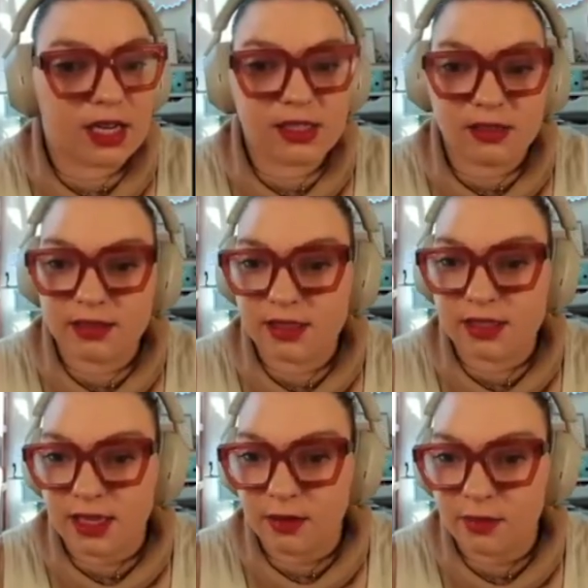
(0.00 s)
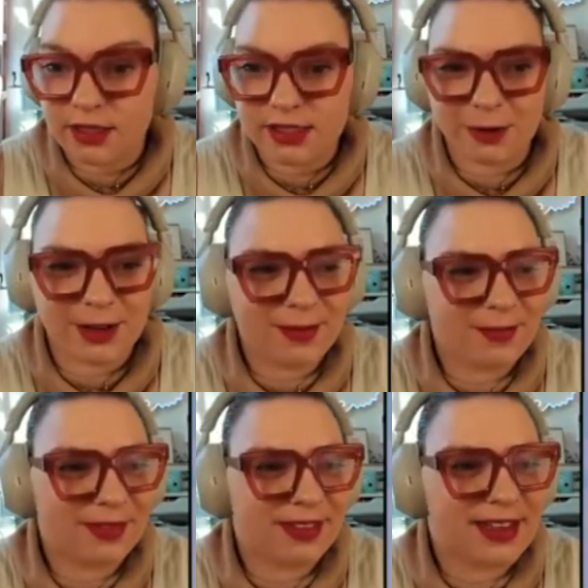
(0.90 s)
So let's see what's going.
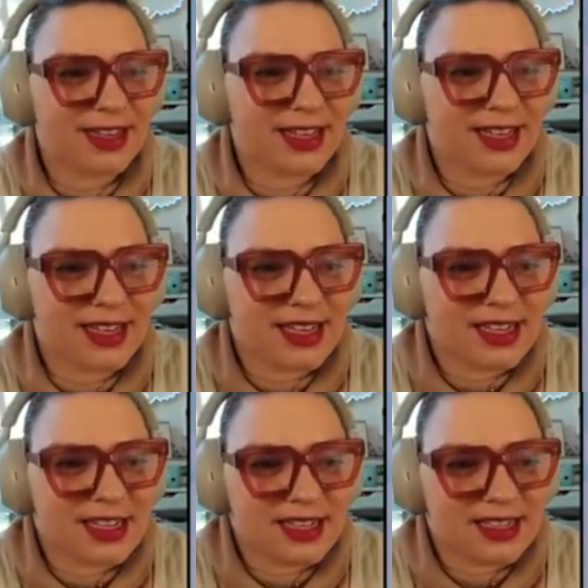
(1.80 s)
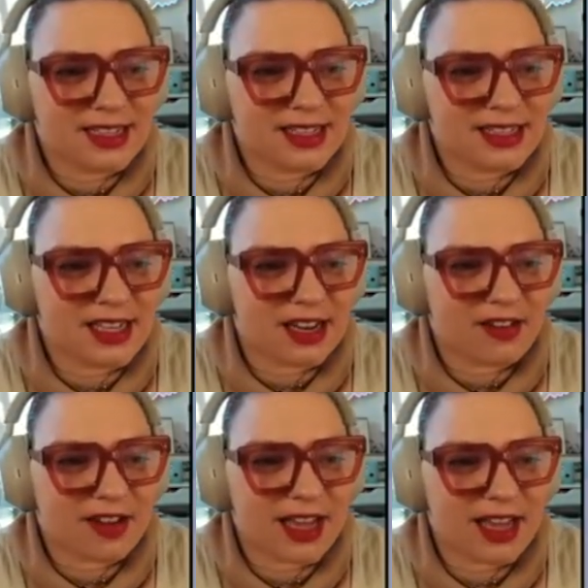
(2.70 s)
It's going to
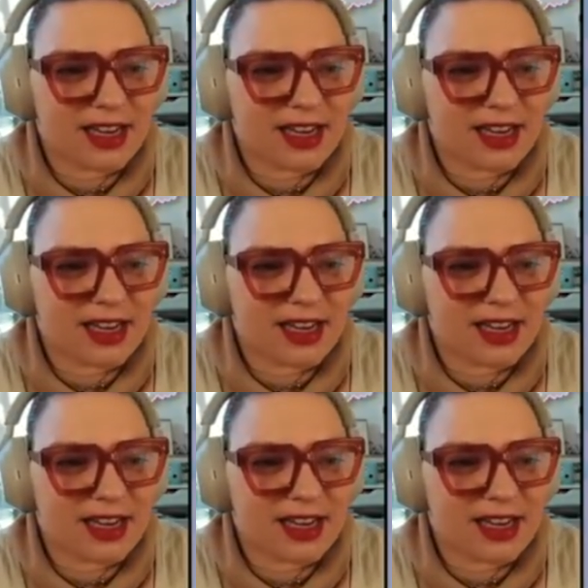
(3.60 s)
go ahead.